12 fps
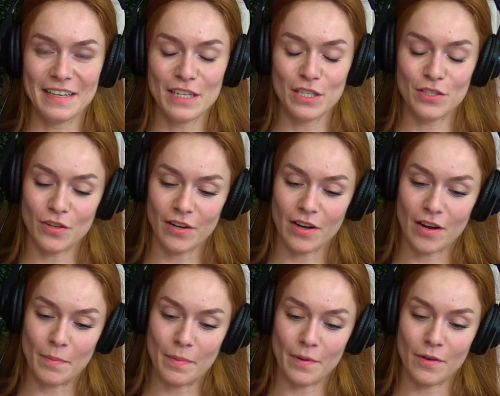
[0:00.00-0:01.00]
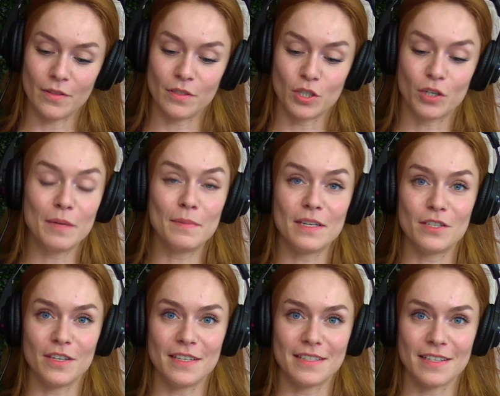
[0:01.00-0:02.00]
stock up on creamy
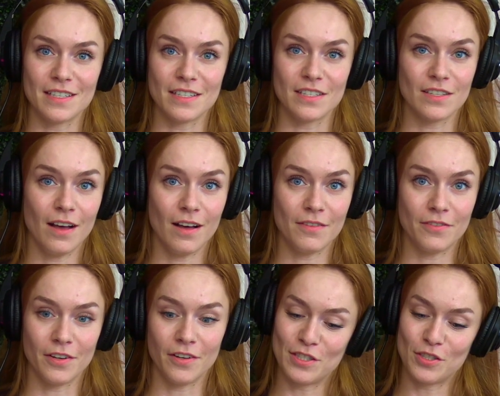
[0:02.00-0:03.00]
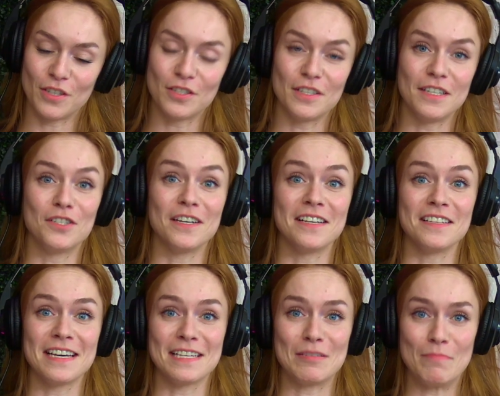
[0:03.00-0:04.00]
cheeses, offal, sausage, and
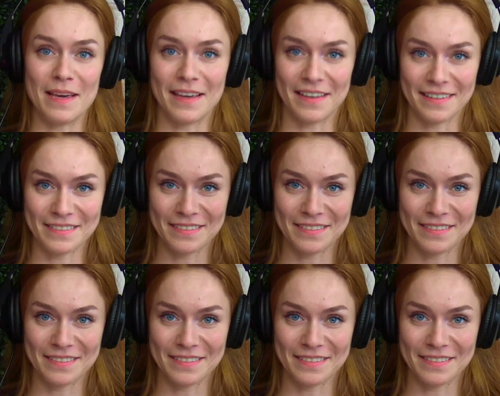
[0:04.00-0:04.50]
yes, bacon.